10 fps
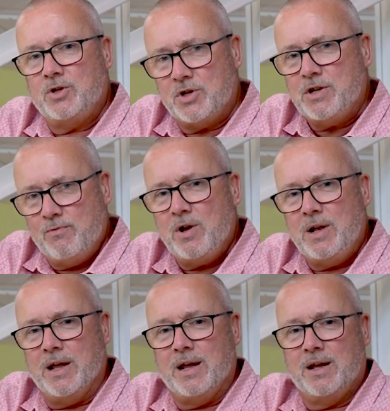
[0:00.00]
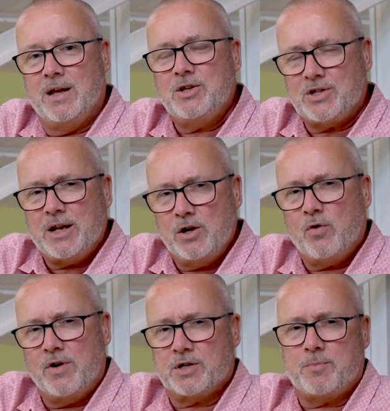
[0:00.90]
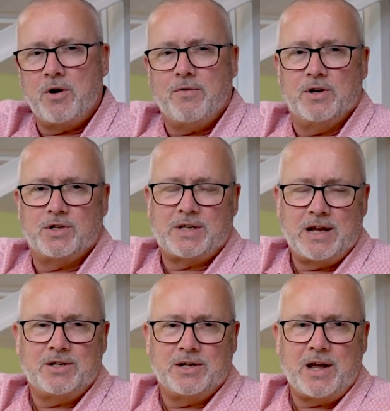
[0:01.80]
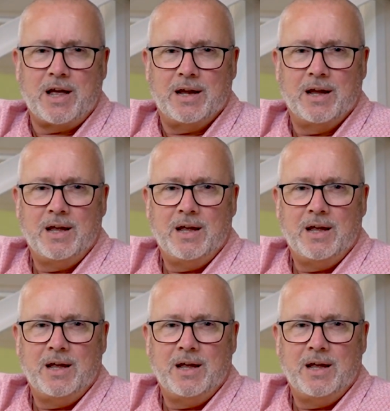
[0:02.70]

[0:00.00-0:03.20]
Does he really? Is that your experience day to day?